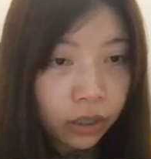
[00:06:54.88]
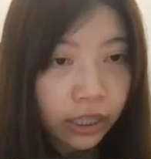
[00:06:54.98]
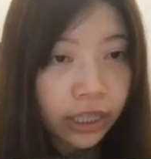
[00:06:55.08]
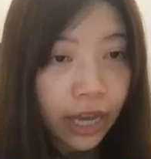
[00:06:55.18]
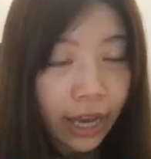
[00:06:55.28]

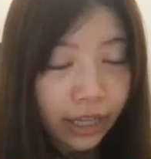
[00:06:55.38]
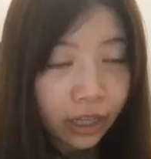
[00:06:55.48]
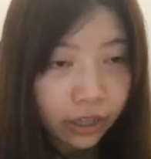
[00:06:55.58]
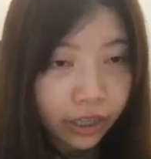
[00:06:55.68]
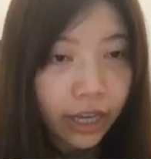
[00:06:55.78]

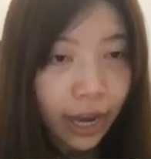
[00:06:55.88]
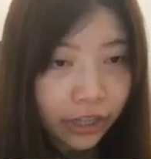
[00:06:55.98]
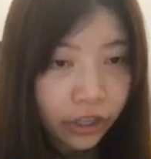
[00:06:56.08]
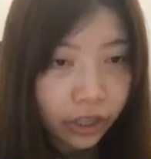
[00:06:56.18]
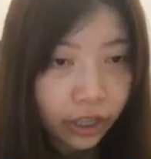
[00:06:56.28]

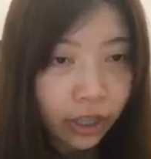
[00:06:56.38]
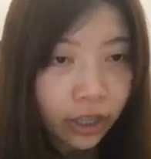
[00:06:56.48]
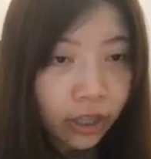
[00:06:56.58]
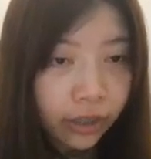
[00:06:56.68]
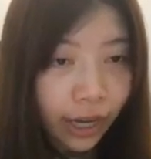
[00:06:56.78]
DHT,
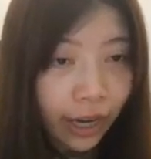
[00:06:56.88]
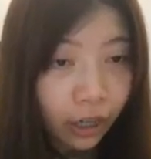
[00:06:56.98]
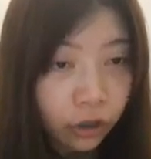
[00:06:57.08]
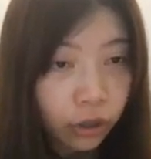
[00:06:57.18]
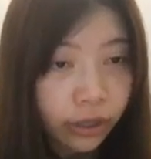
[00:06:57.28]

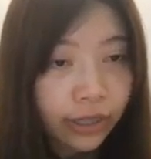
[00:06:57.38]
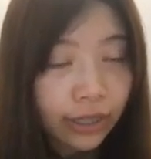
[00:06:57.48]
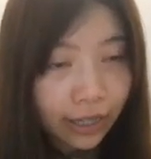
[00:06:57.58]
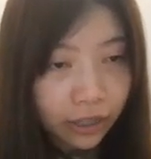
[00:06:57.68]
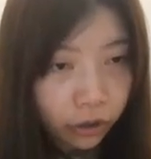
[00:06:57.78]

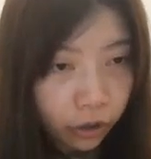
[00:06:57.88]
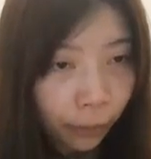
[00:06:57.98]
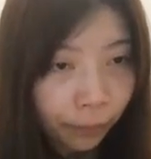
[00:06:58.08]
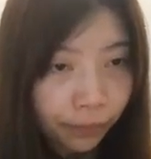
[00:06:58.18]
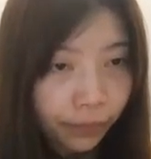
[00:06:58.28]

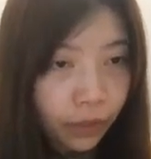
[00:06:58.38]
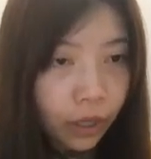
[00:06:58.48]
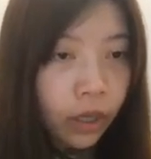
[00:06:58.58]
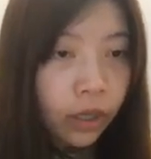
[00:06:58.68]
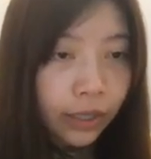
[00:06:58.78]
dihydrotestosterone.
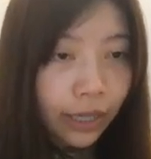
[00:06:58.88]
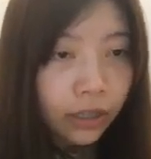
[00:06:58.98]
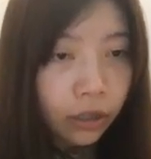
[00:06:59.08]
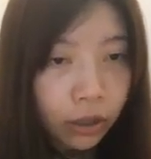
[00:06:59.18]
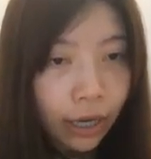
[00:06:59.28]

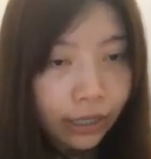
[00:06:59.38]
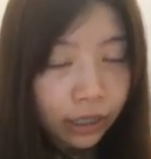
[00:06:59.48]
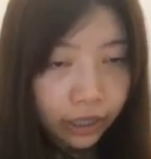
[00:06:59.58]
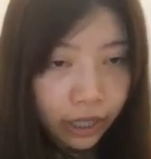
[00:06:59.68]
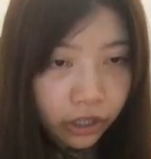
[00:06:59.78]
Testosterone and
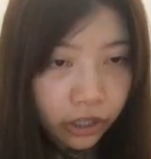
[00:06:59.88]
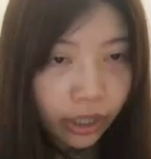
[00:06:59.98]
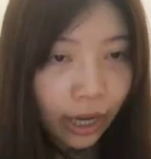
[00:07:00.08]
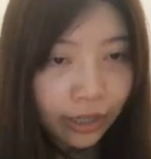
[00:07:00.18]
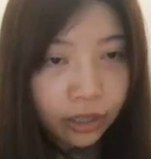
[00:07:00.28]

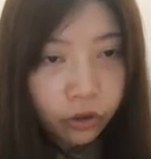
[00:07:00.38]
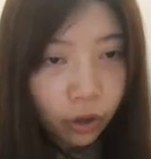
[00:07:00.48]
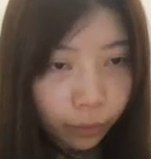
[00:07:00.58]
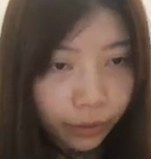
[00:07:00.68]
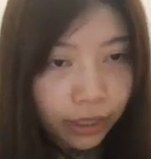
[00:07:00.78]
DHT are the
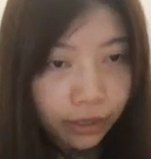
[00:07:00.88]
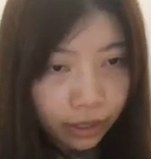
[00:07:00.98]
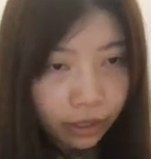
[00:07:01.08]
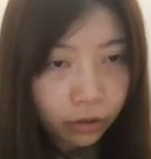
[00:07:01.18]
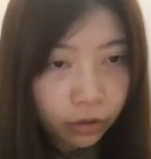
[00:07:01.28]
dominant
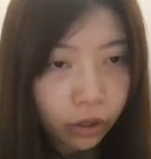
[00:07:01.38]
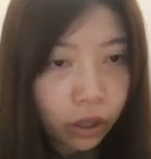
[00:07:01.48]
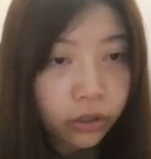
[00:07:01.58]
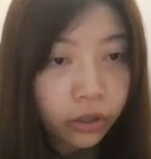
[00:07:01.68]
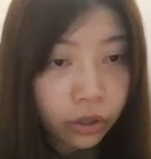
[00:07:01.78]

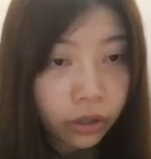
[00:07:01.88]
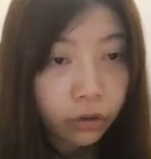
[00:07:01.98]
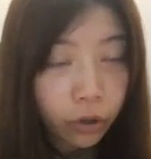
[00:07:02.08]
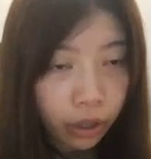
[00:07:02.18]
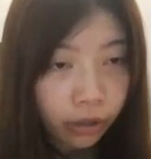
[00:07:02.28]

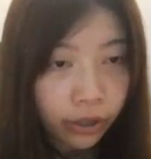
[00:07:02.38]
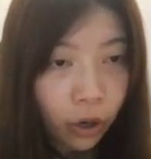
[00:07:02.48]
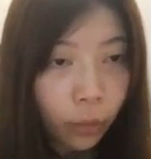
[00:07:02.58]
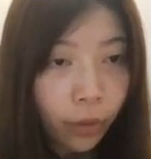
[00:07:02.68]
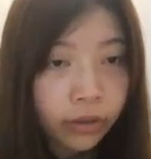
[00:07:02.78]
steroid
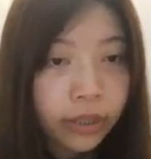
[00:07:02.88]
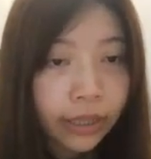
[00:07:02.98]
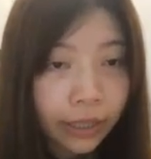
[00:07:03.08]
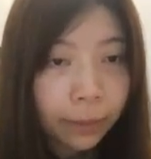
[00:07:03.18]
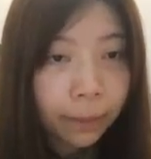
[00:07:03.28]
hormones
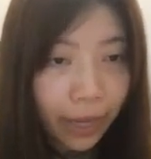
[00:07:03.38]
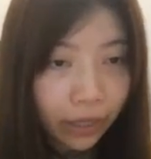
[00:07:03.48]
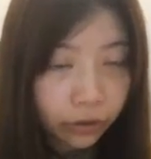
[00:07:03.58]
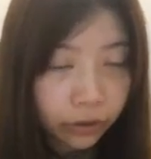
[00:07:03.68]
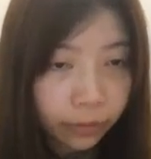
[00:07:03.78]
in
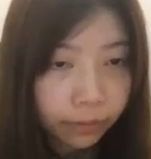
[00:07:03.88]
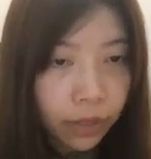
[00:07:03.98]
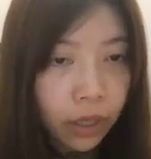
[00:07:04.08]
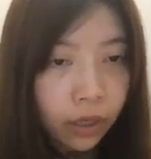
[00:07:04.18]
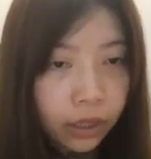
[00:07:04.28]
males.
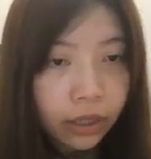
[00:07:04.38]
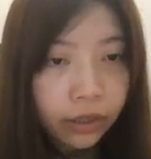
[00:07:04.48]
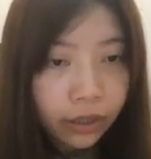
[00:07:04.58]
In the